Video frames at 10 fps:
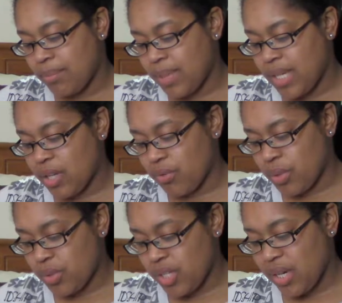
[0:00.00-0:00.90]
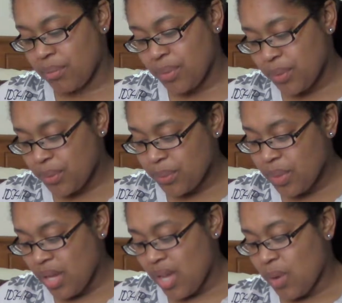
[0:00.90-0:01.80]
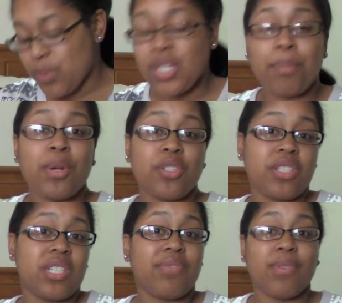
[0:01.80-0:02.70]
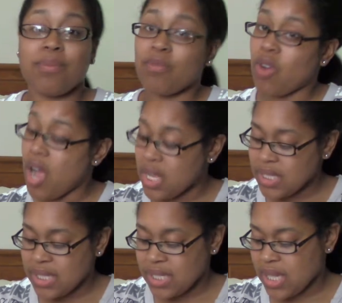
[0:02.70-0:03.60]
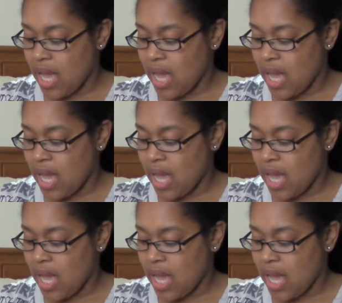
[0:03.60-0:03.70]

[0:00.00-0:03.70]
B Grow Shampoo, which I purchased from Ross,